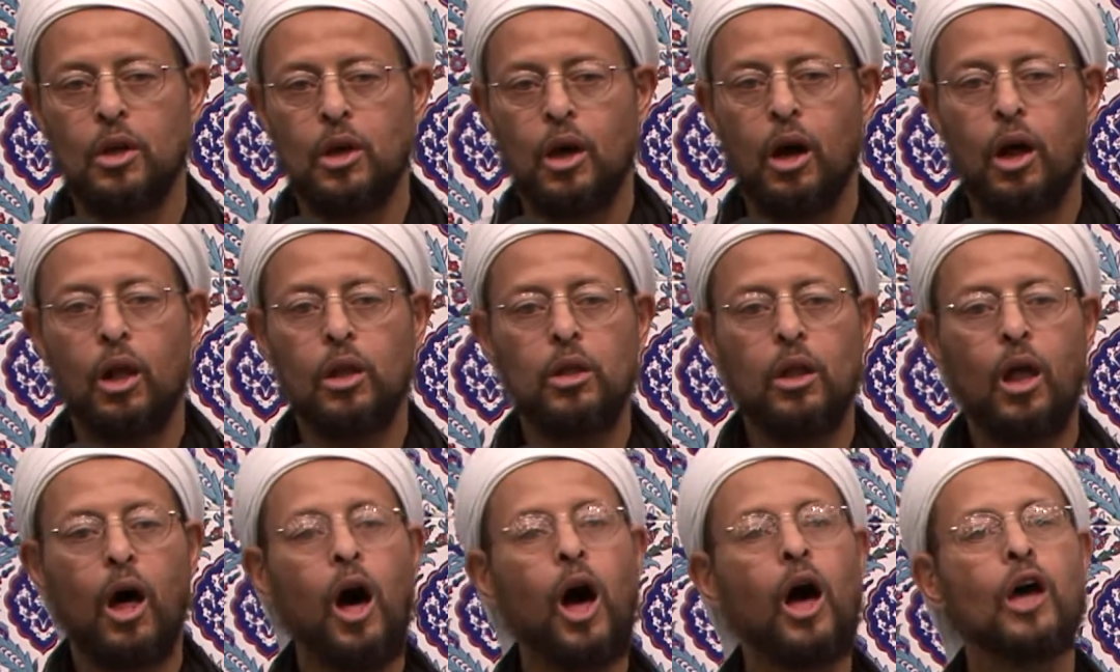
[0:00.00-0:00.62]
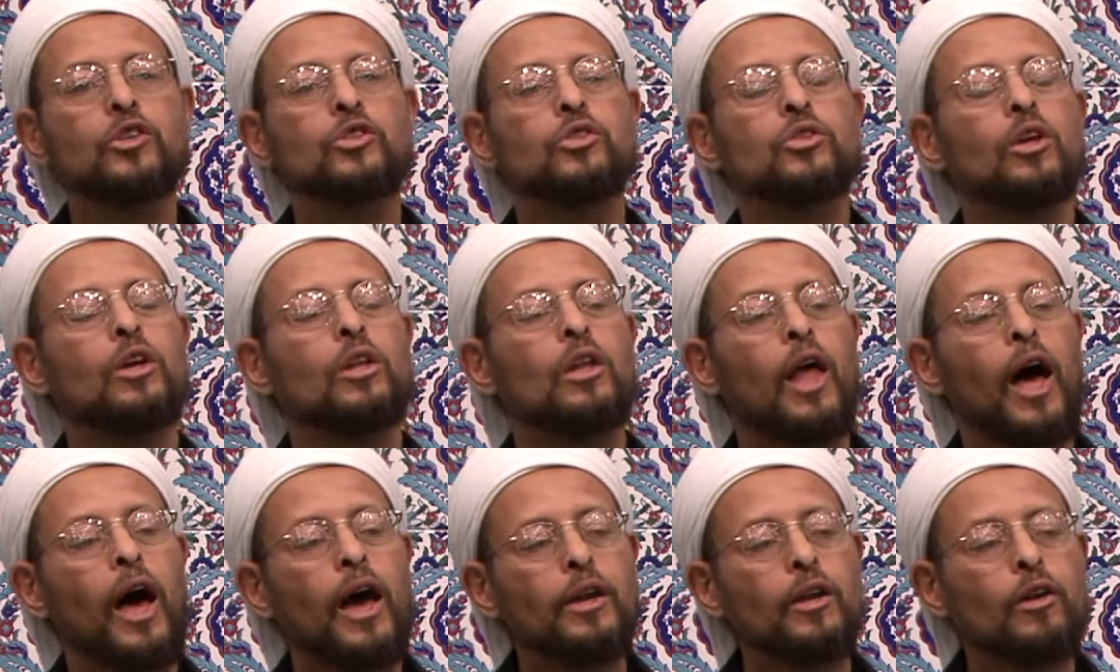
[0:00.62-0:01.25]
Allah is the
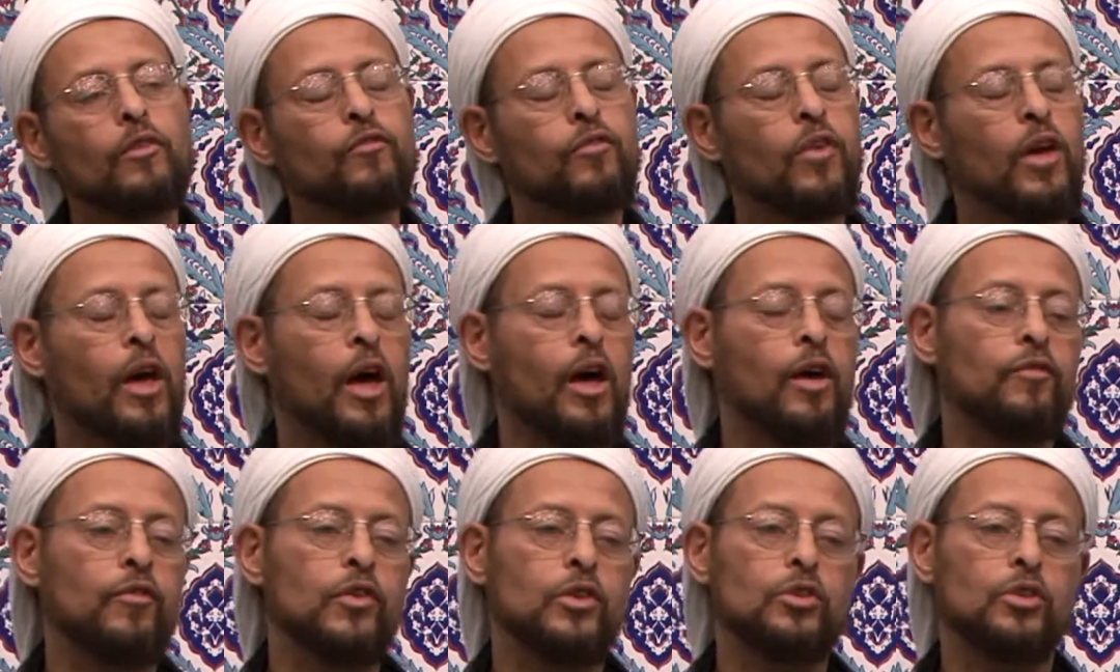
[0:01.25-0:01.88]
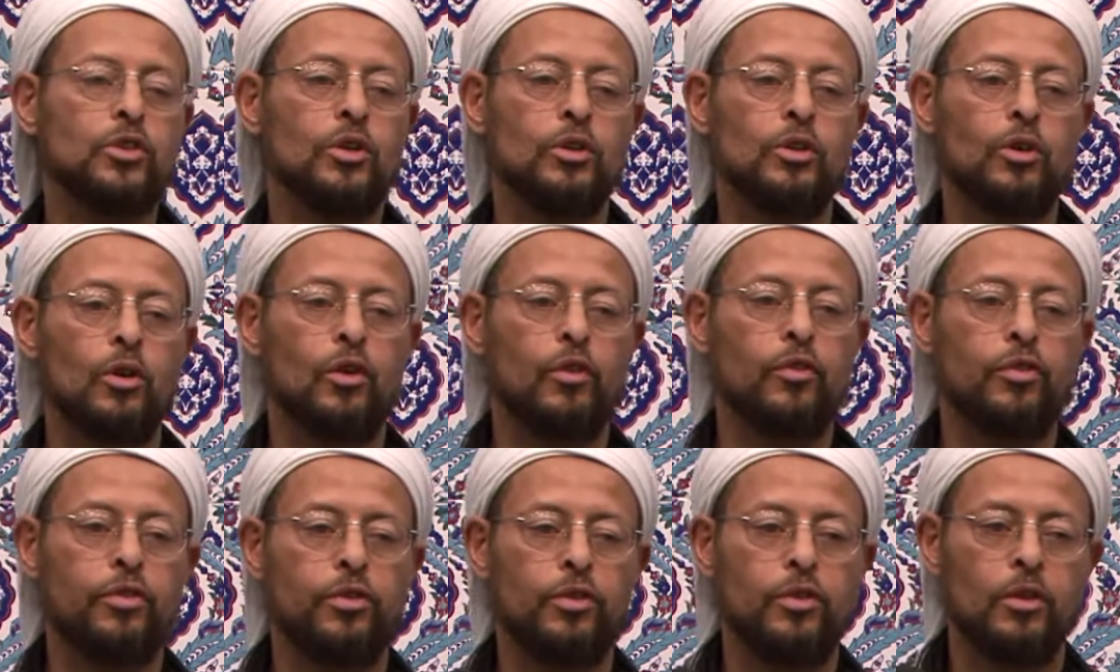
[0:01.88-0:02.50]
light of the heavens and
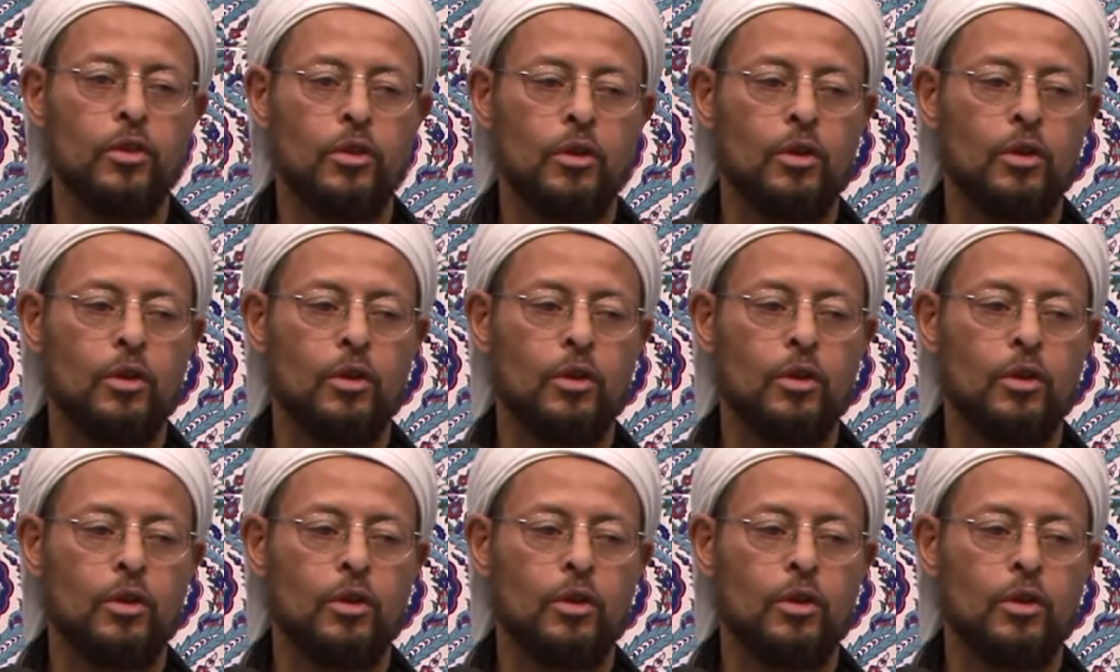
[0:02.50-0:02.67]
earth.